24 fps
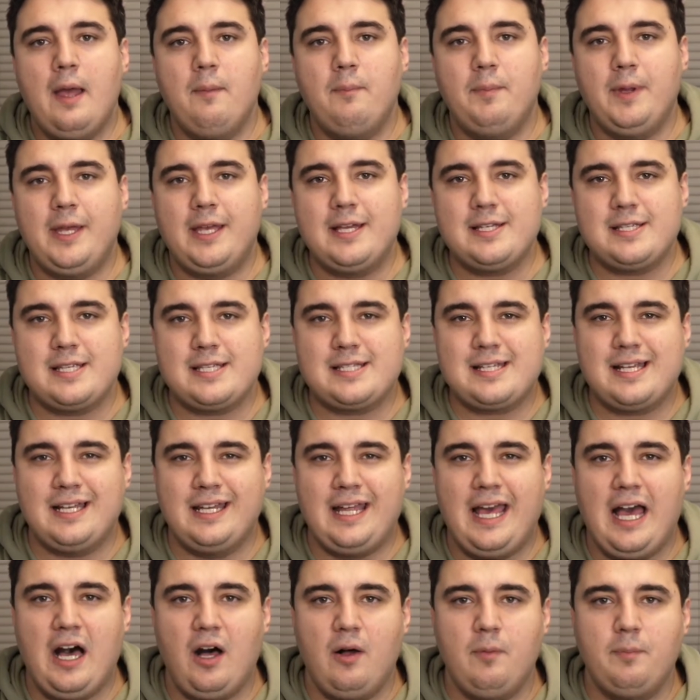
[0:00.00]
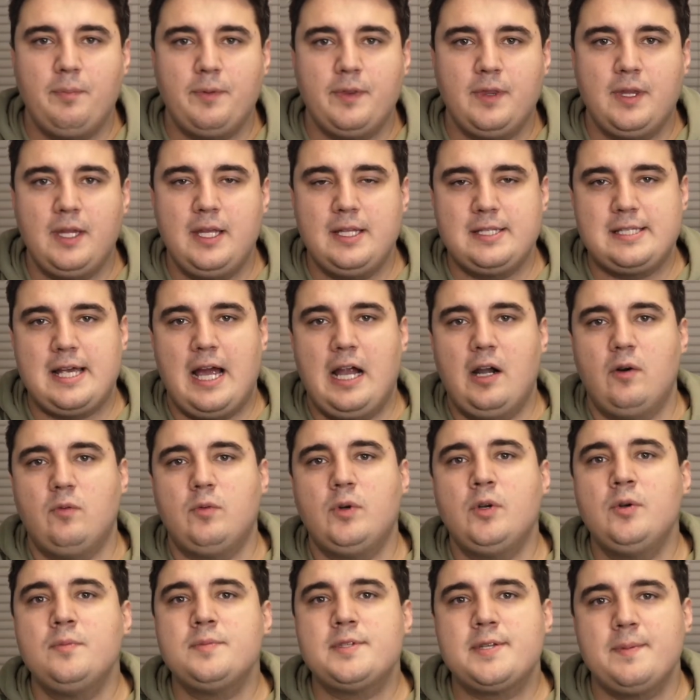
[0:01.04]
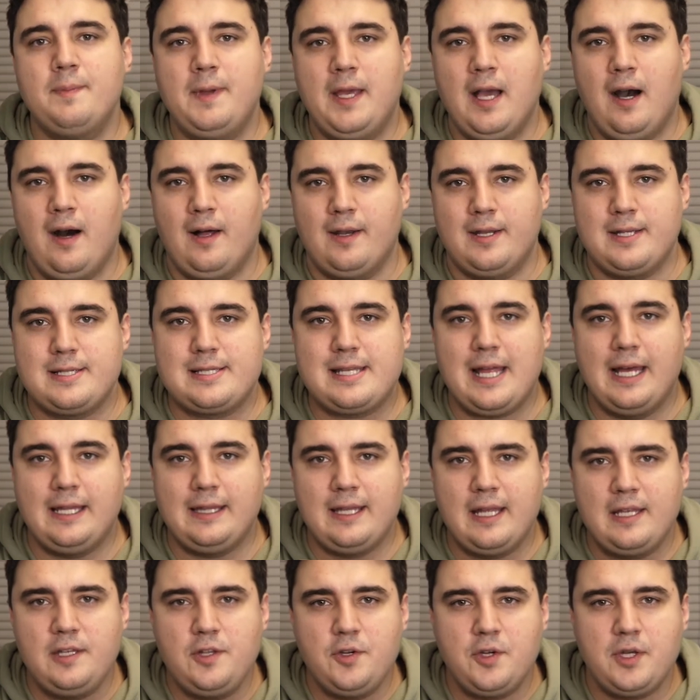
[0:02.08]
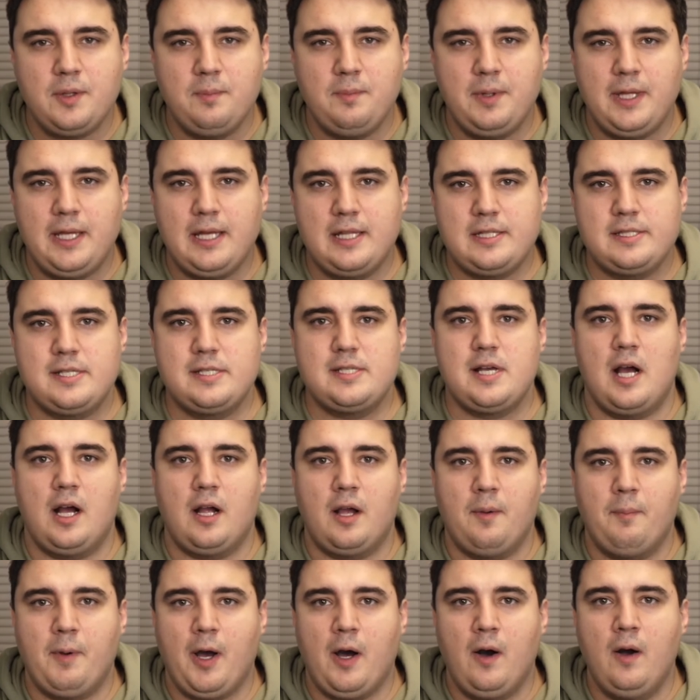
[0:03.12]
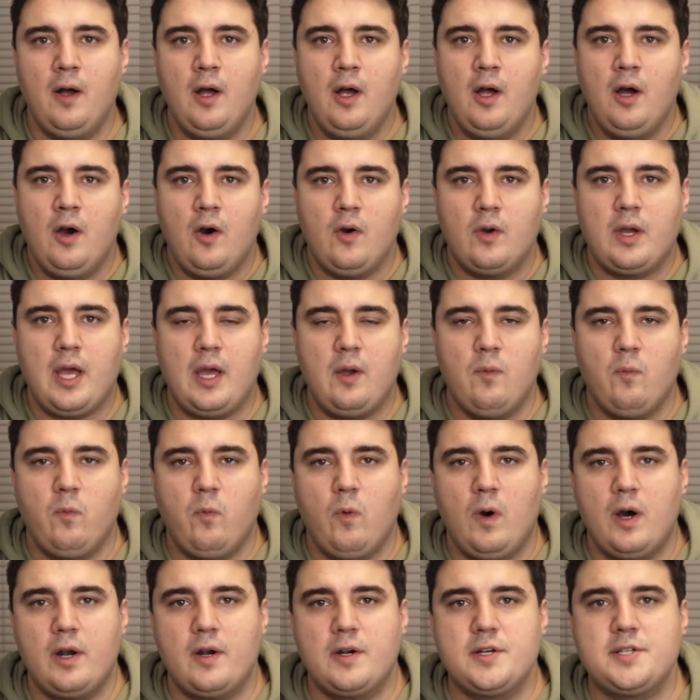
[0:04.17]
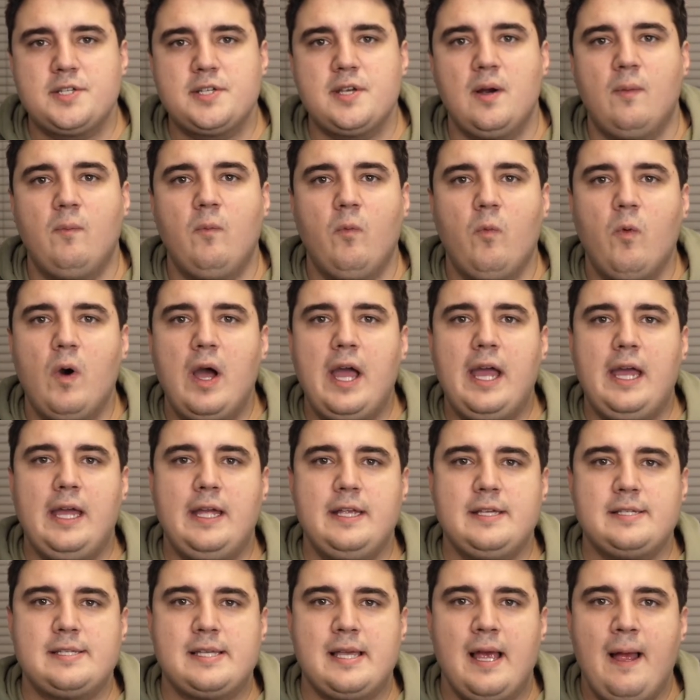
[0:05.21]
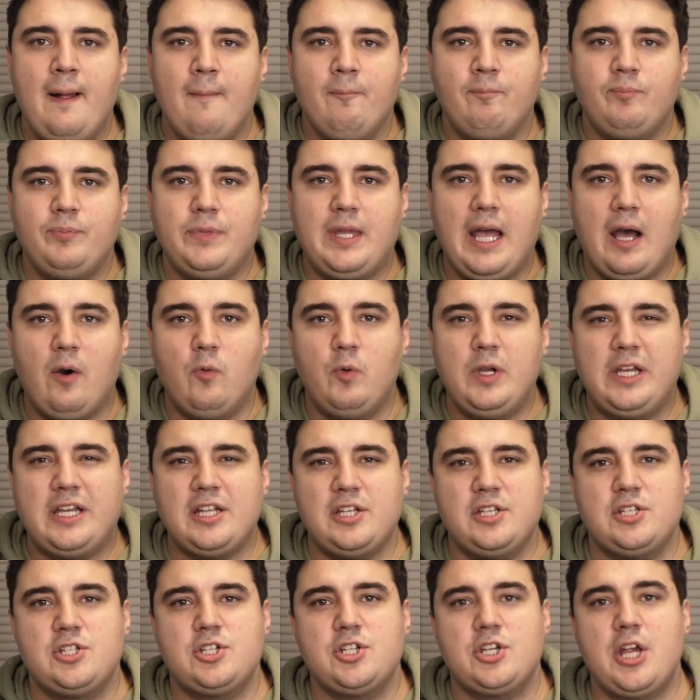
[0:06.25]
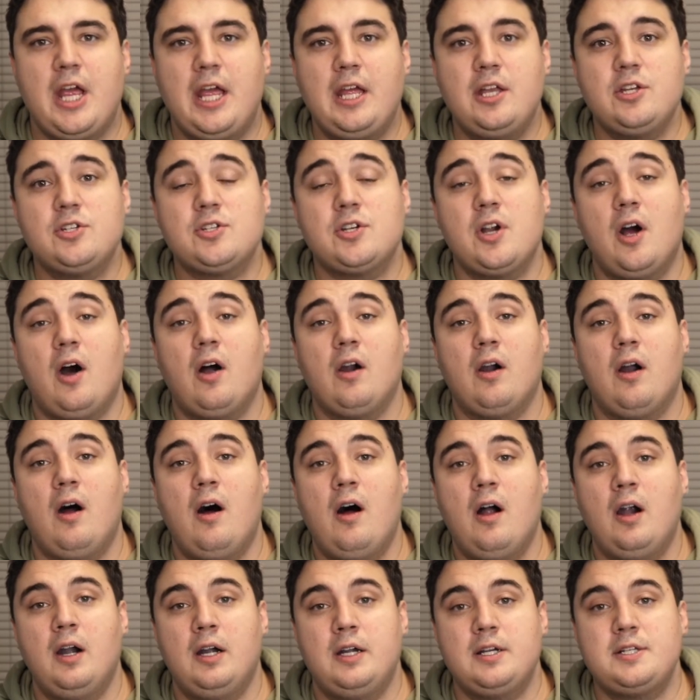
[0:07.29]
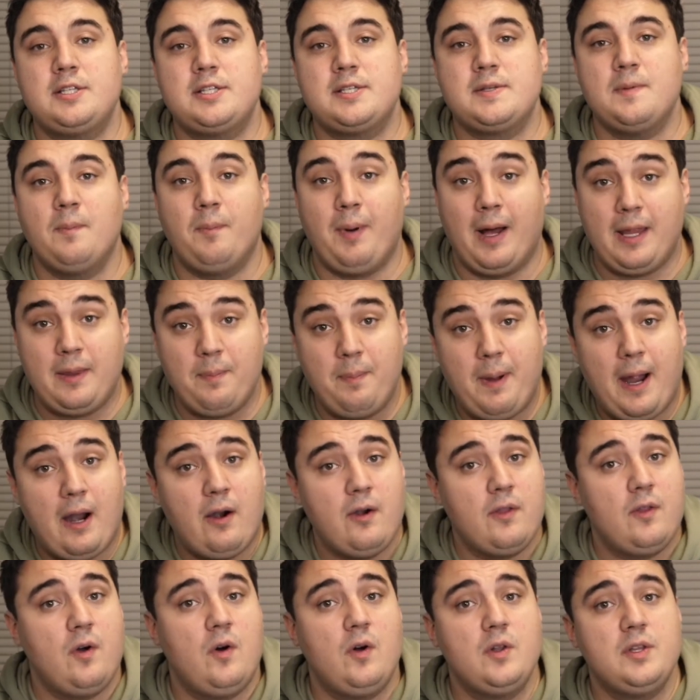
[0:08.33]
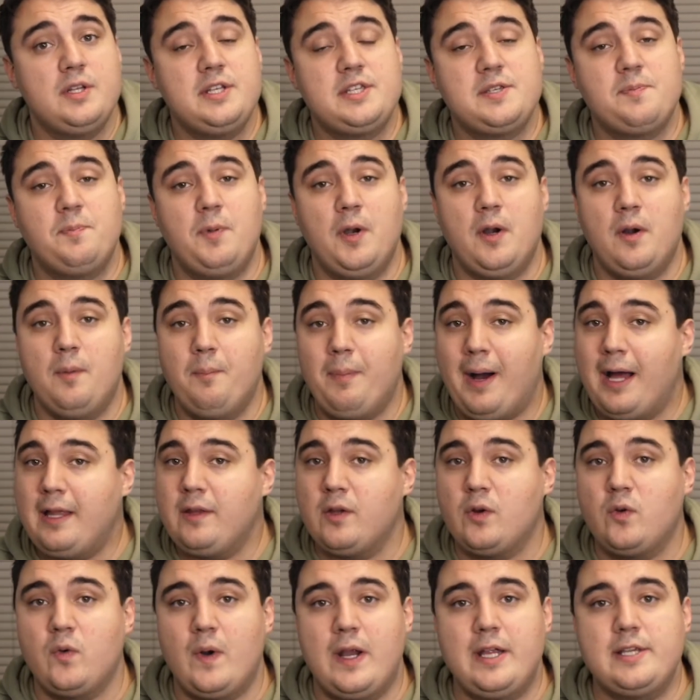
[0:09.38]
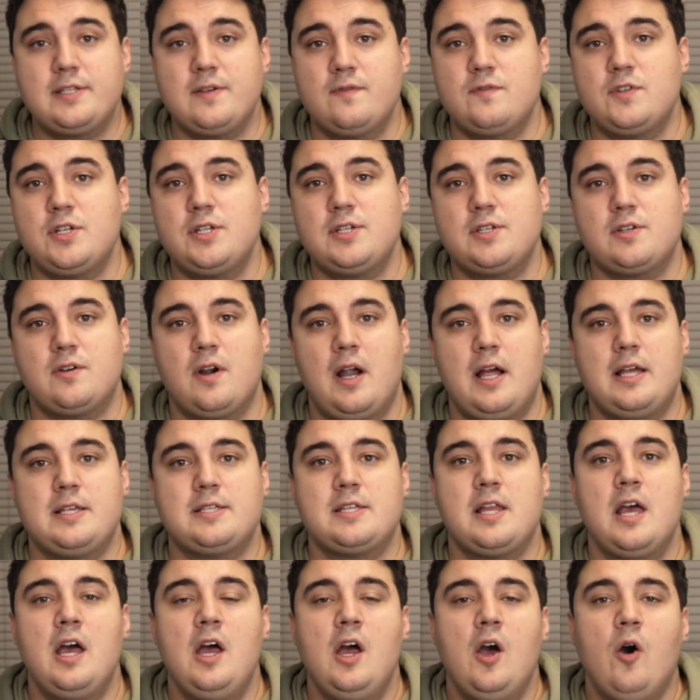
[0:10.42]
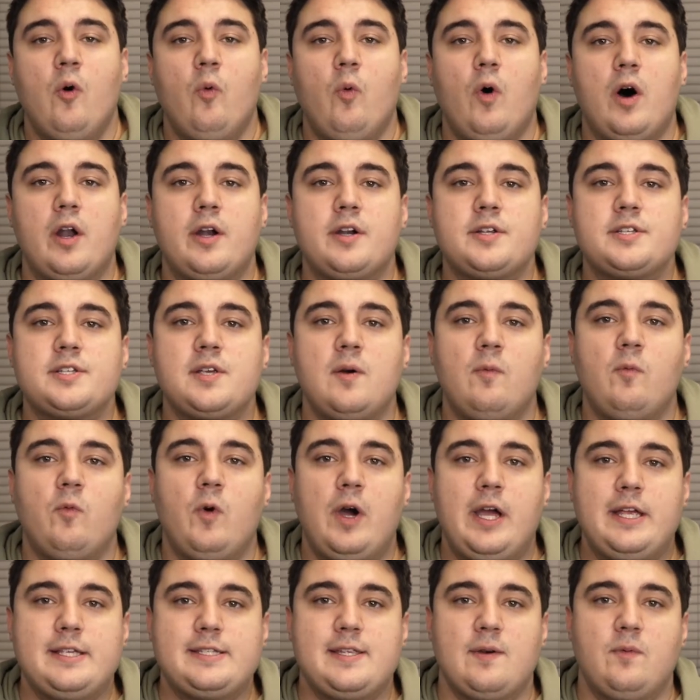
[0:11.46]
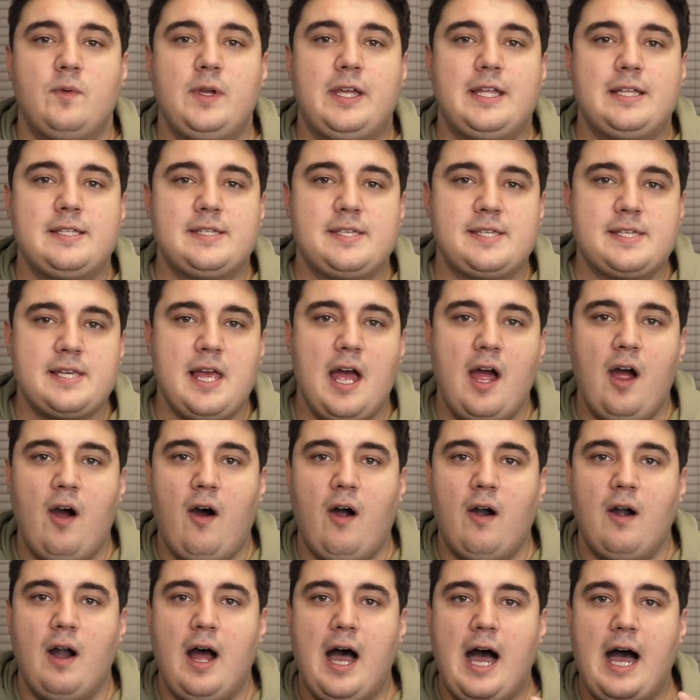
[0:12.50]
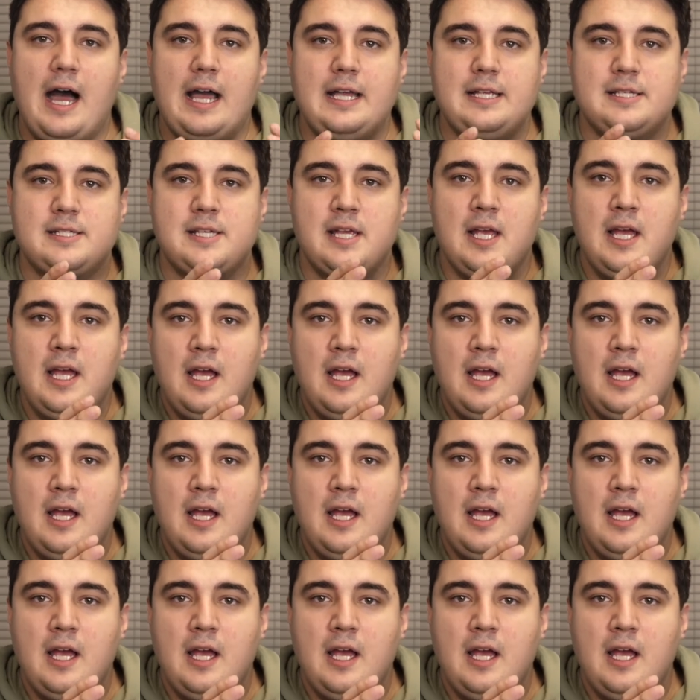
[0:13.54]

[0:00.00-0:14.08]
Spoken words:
because it's going to help the entire room to be honest. And then you can begin to talk about, okay, what are some ways that we can change our hearts by the power of the Holy Spirit, by the grace of Jesus Christ? What are some ways that we can set our eyes